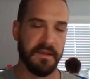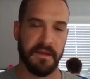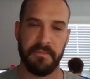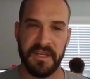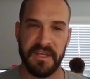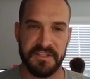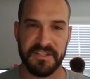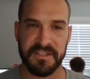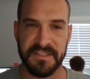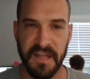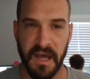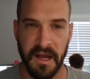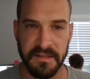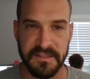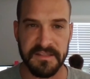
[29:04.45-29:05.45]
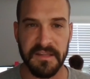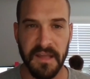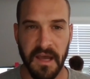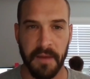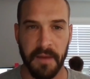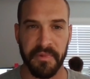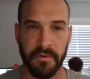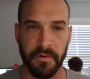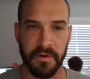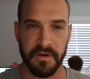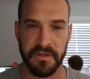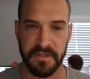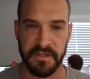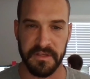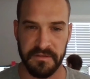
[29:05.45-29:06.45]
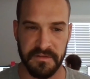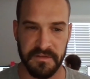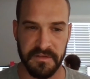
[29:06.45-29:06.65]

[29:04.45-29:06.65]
I mean, it's just nonstop in order to